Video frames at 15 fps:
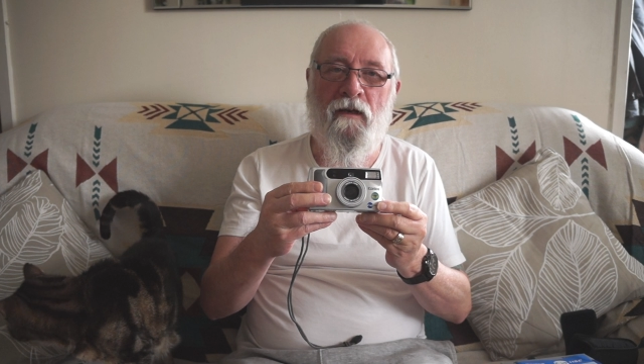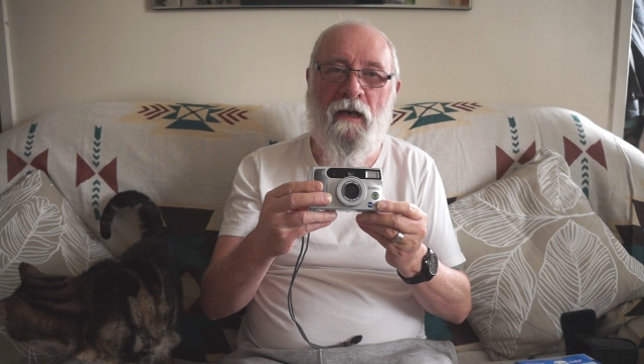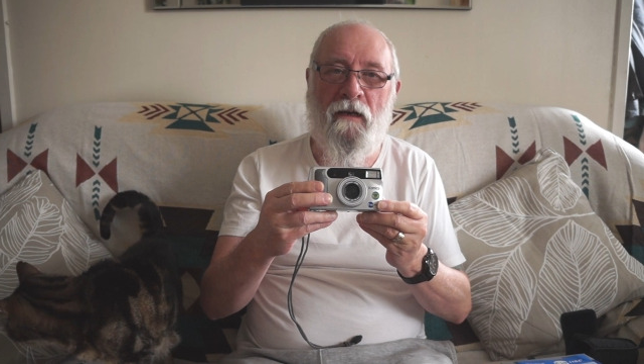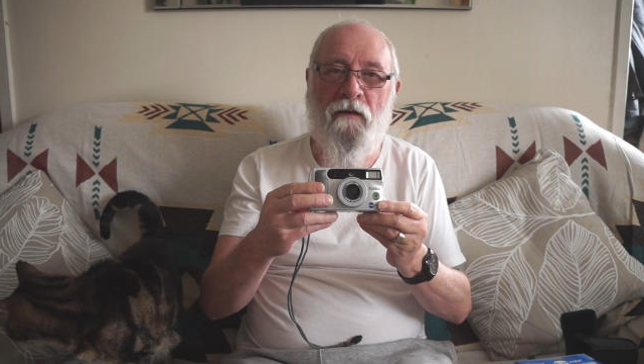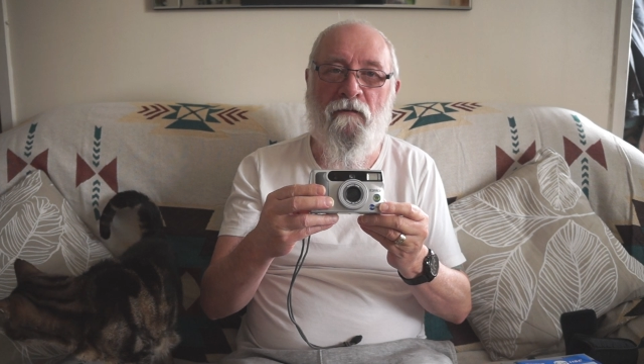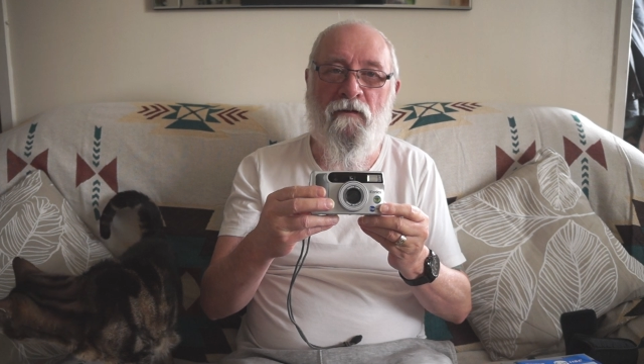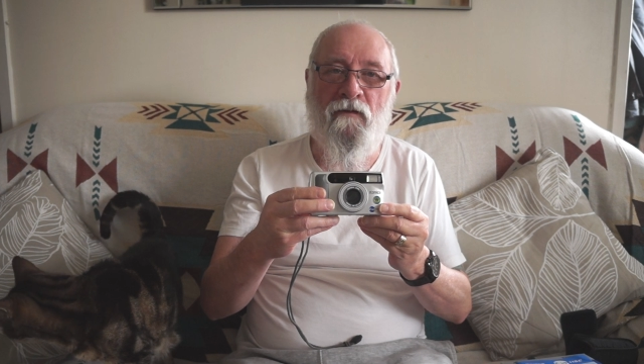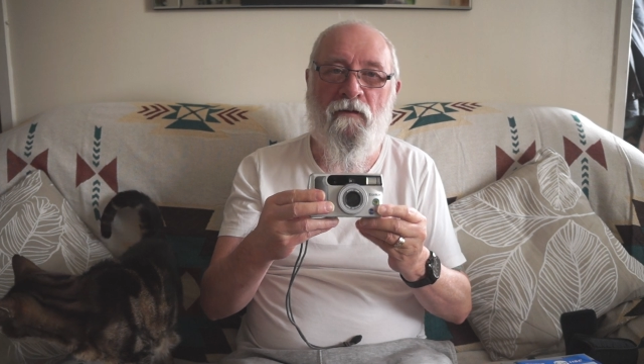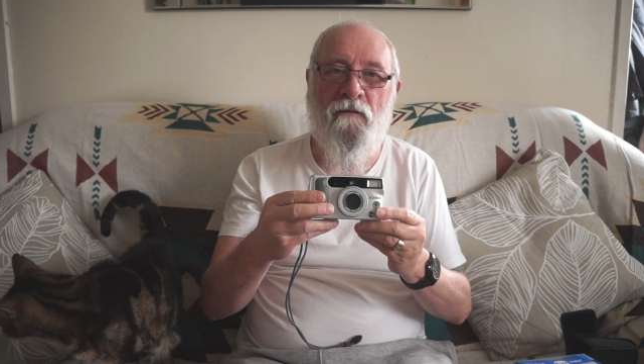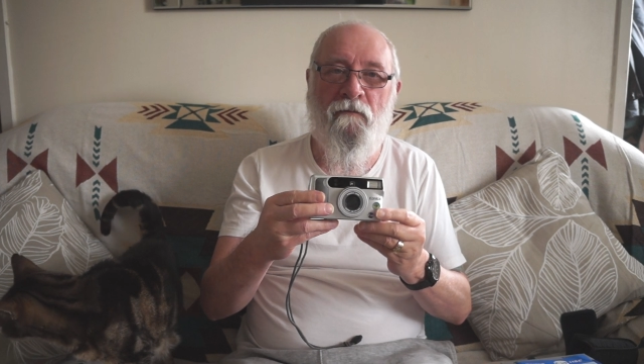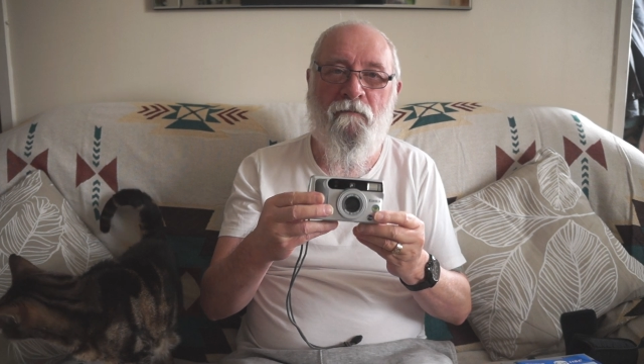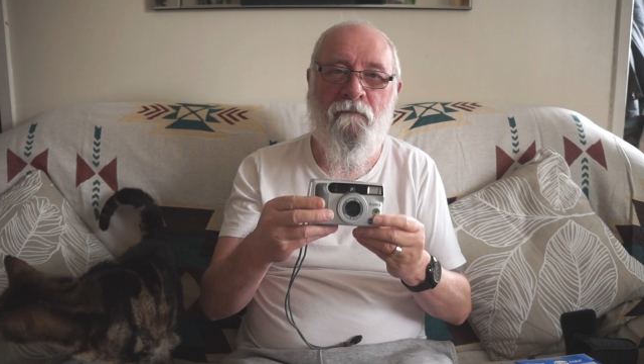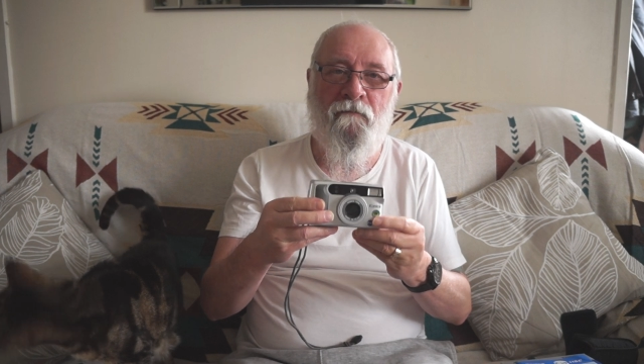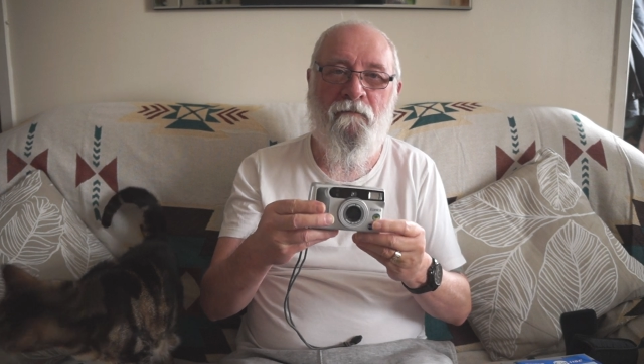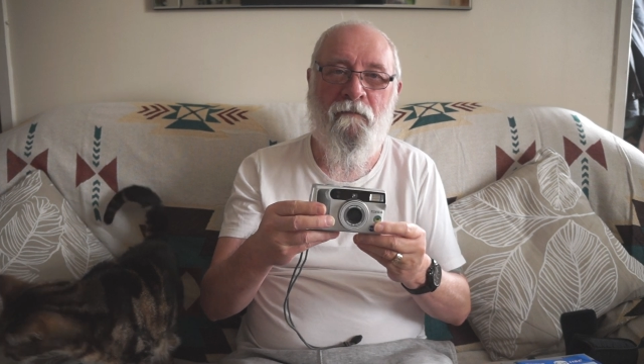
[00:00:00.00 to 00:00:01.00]
lens.
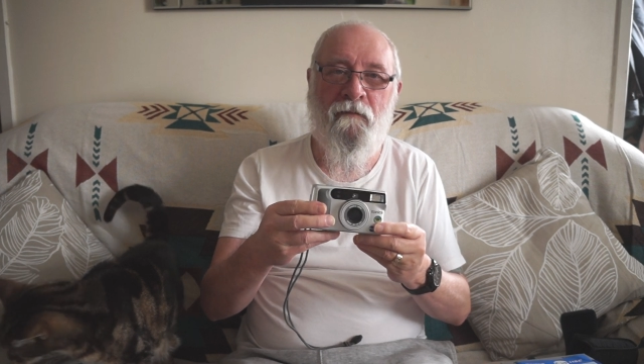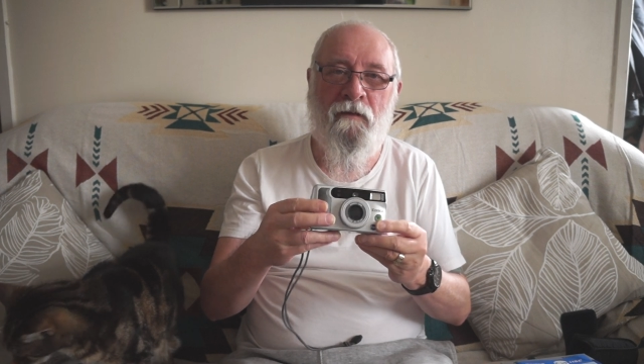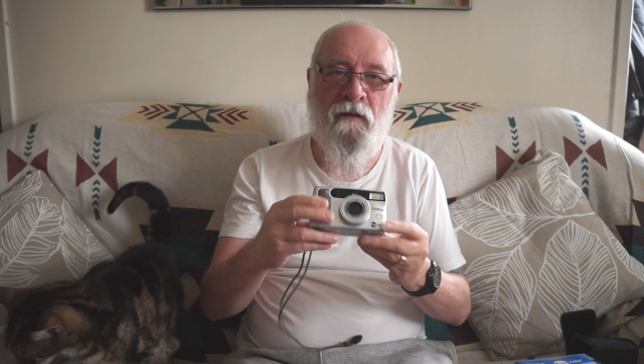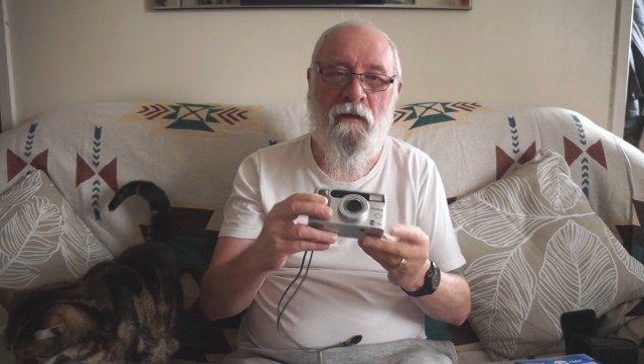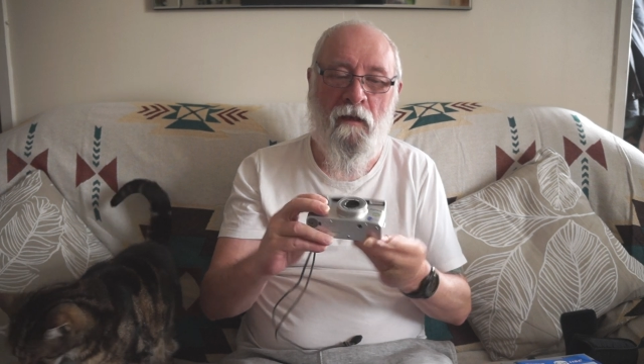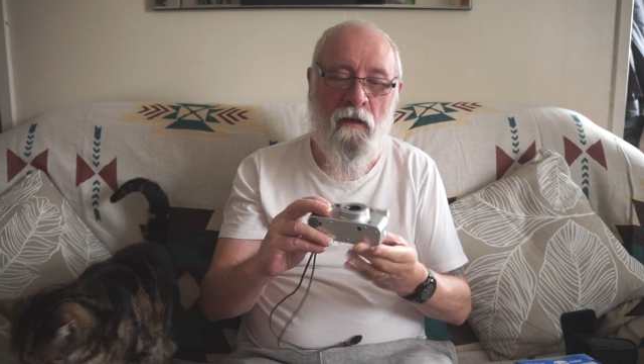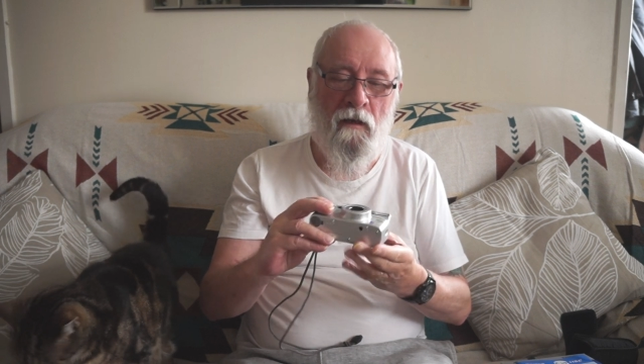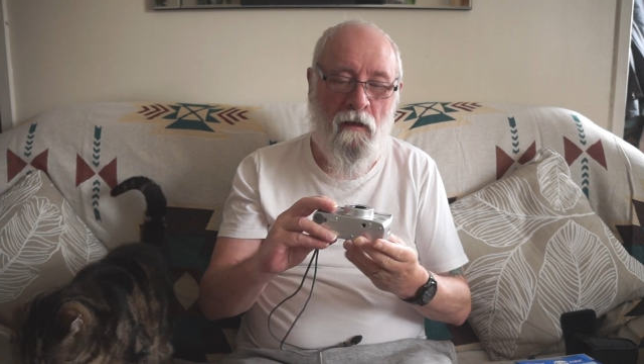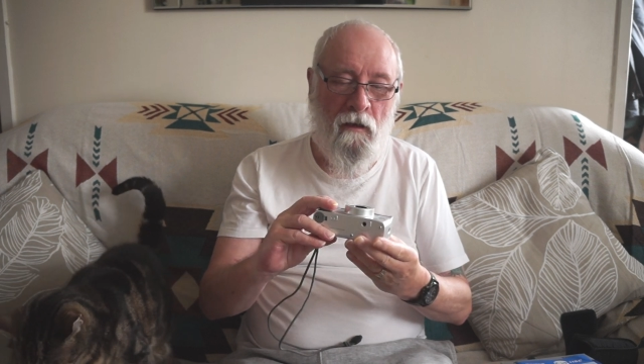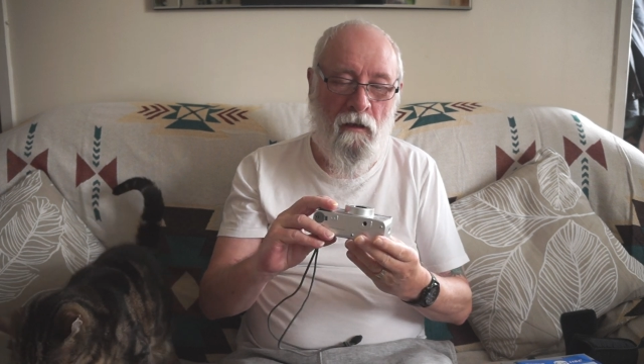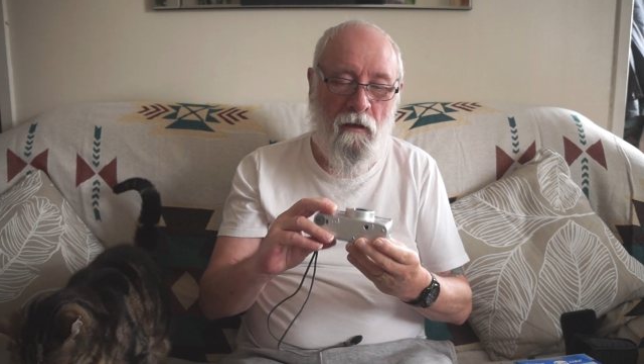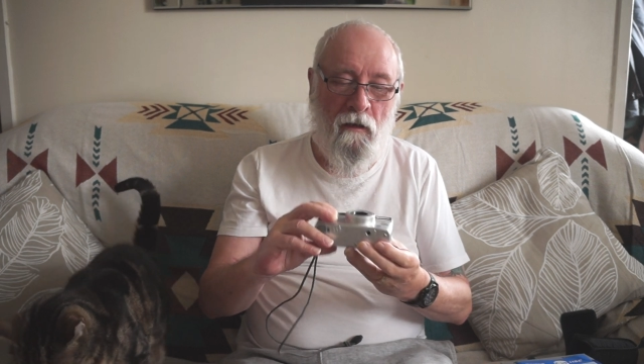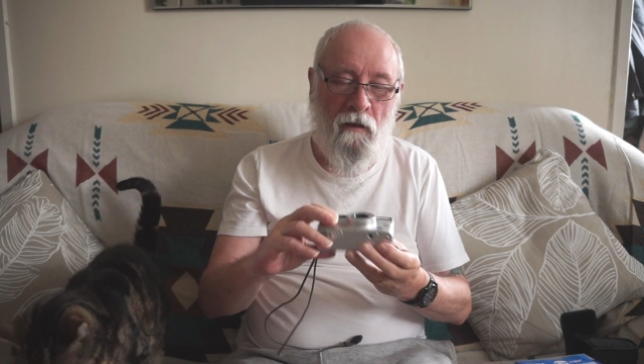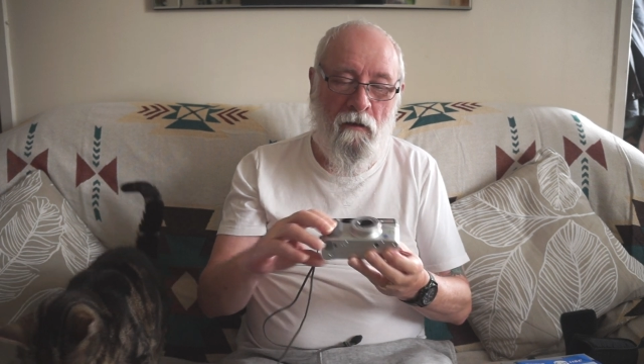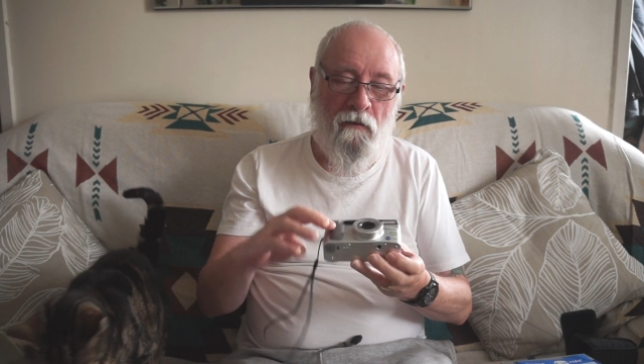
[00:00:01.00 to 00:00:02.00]

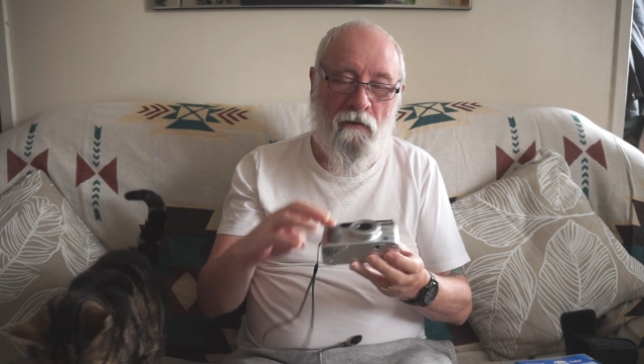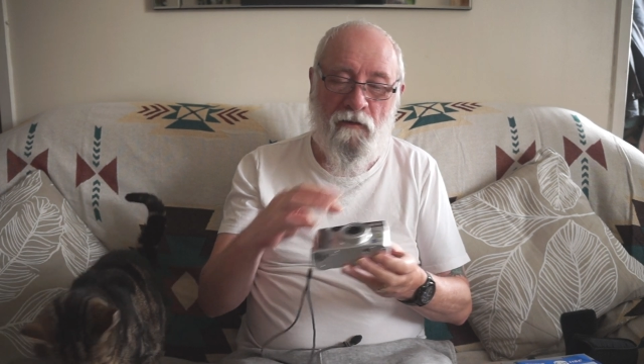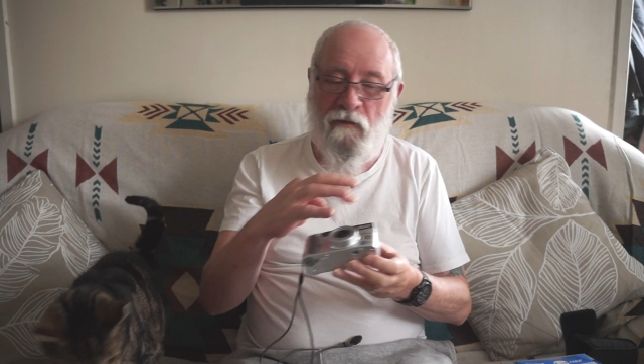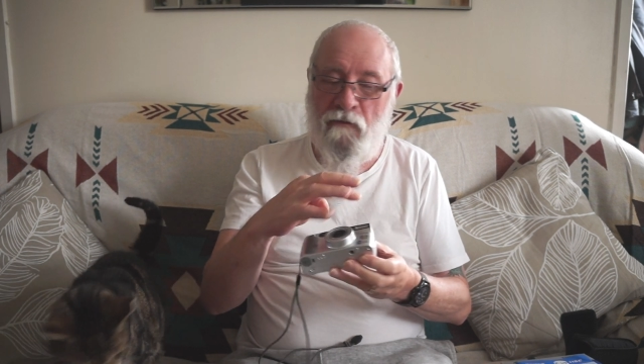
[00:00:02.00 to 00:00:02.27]
There's